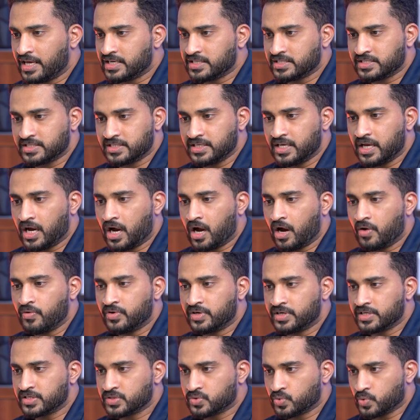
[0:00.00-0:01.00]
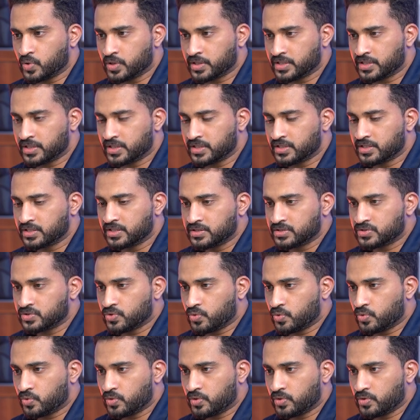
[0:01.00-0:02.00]
and see how it is working.
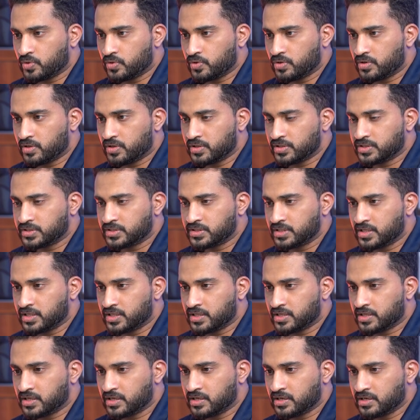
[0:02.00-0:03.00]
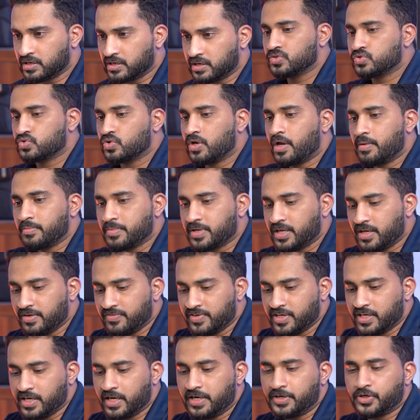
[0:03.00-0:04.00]
So here, so I'm
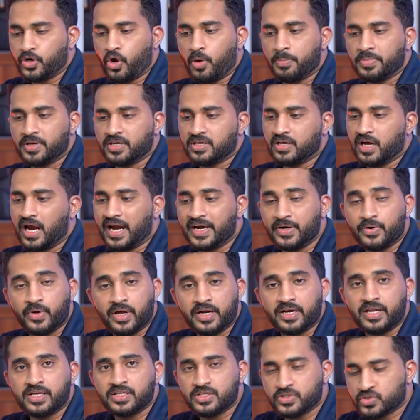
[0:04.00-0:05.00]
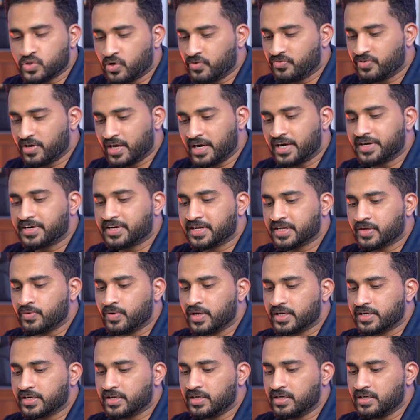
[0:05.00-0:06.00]
giving a topic advantages of electric
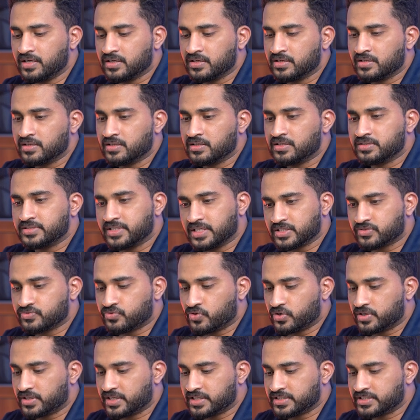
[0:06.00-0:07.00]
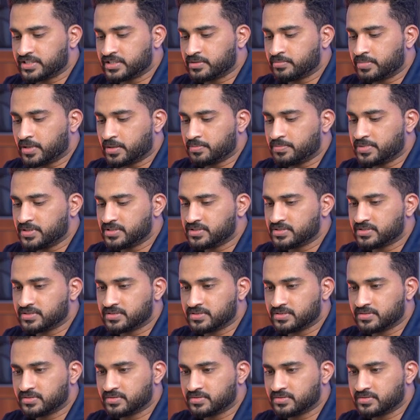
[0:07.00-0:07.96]
vehicle just for testing purpose.